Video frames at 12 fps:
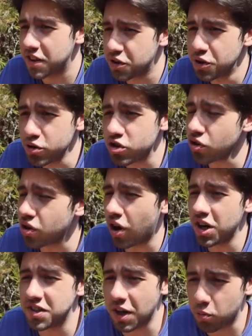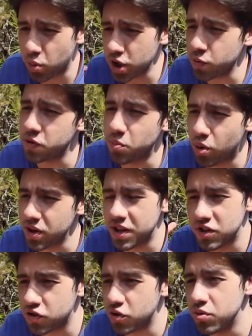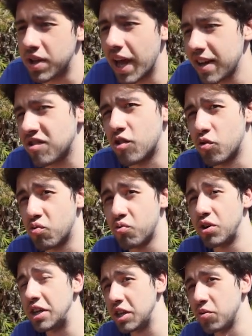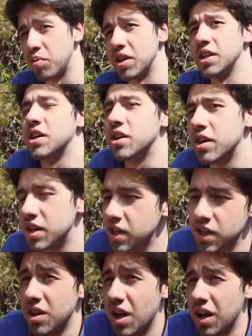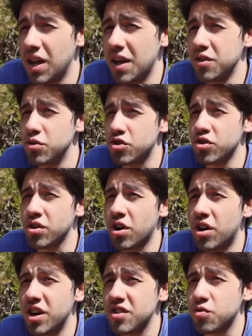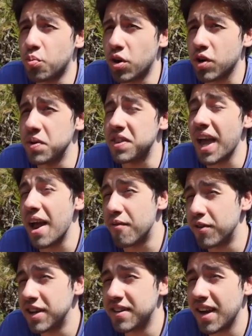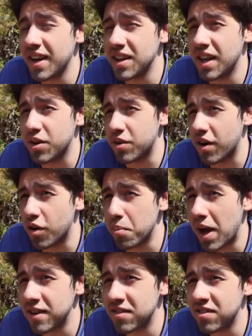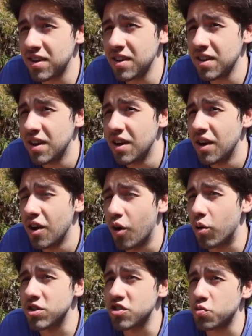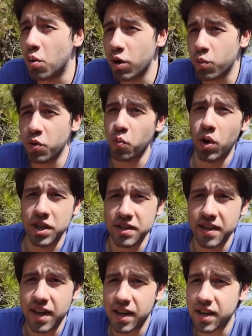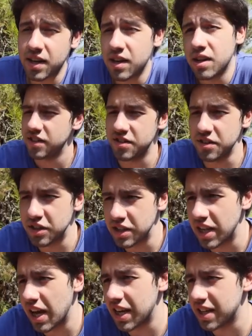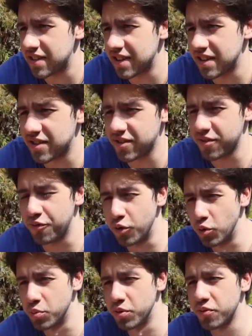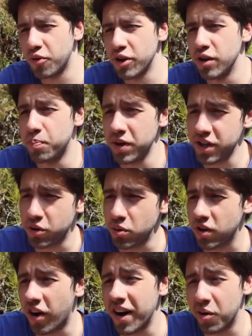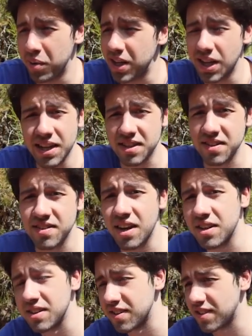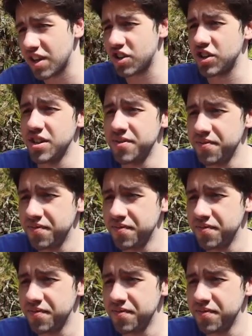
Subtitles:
neutral cards that work with more than 2 decks are really good. A lot of neutral cards work with every deck like Oneiromancy or just work with 1 deck. So yeah, that's Full Moon for you. Pretty cool card. I really like the design of this actually.